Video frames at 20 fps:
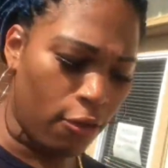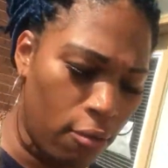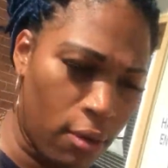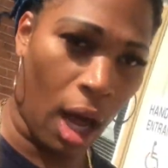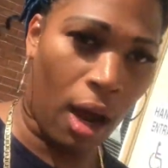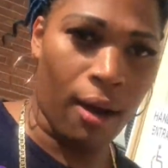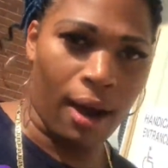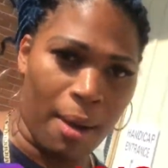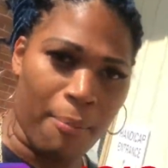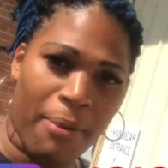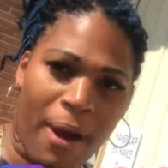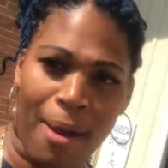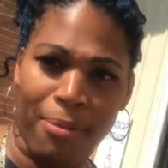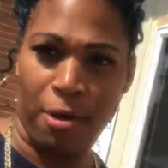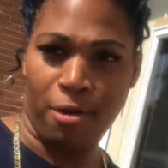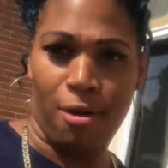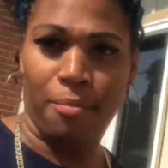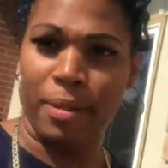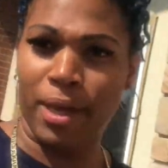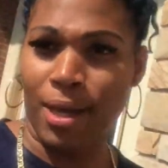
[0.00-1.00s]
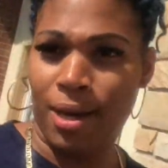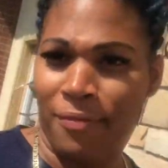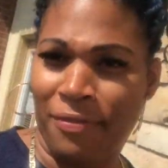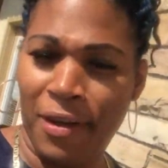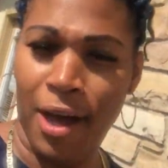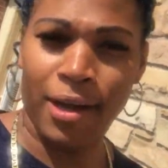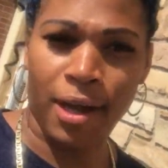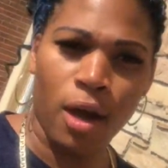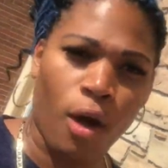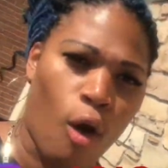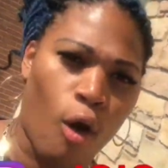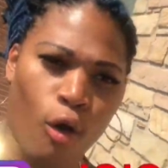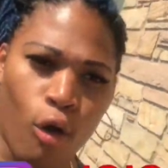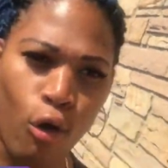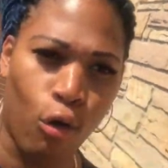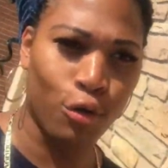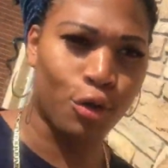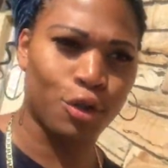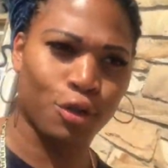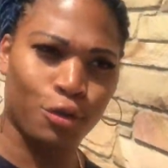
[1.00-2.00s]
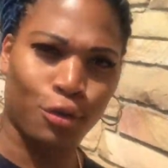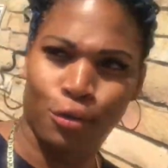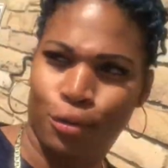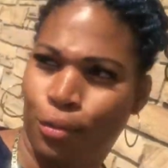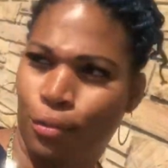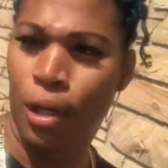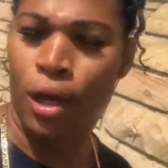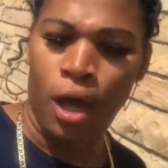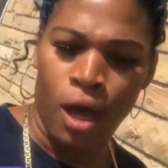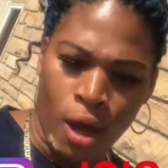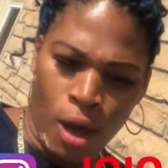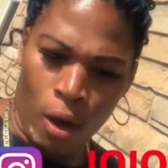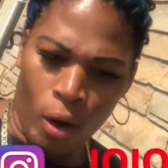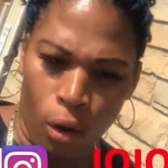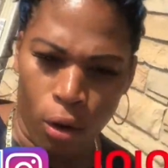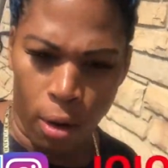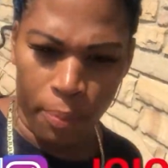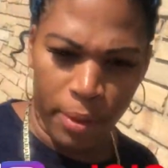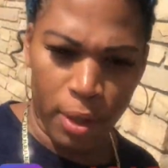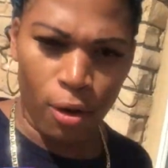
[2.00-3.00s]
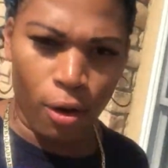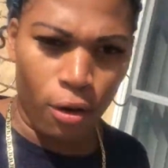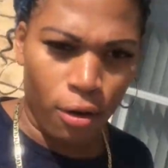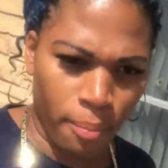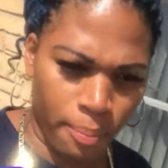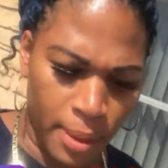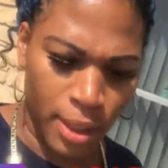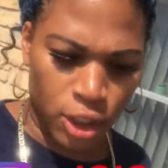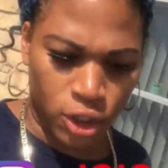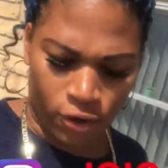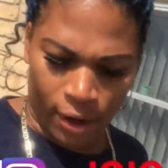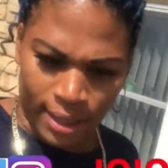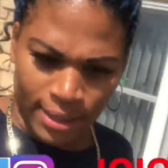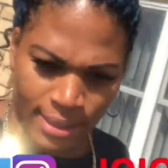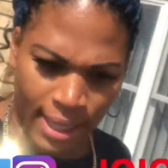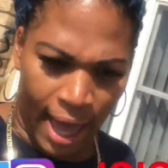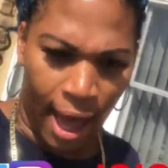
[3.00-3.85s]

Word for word: you know, I'm probably gonna be in a fucking hole soon, or be going be stressed